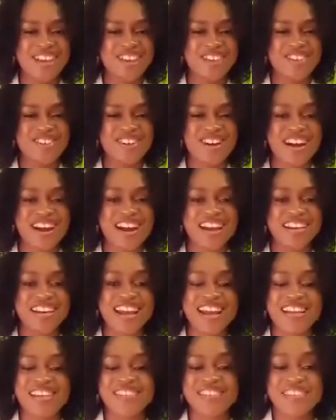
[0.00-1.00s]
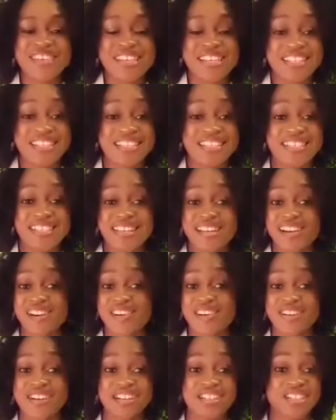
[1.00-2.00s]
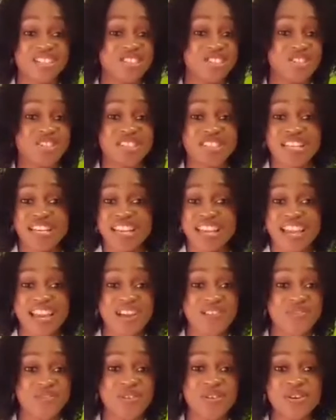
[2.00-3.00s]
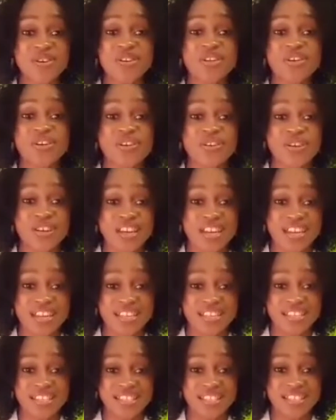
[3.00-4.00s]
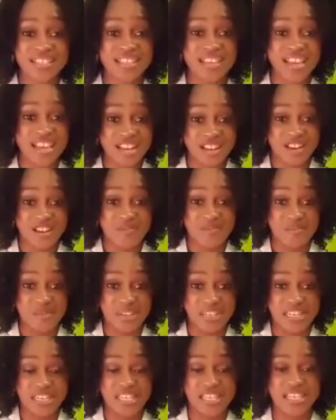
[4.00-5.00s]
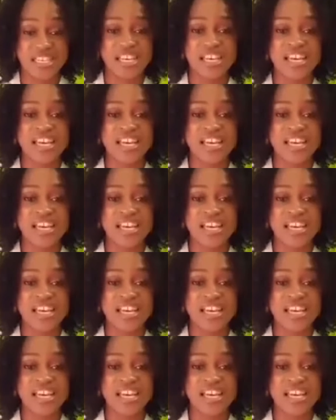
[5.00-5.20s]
Your heart and your kidneys are connected just like every other organs in your body.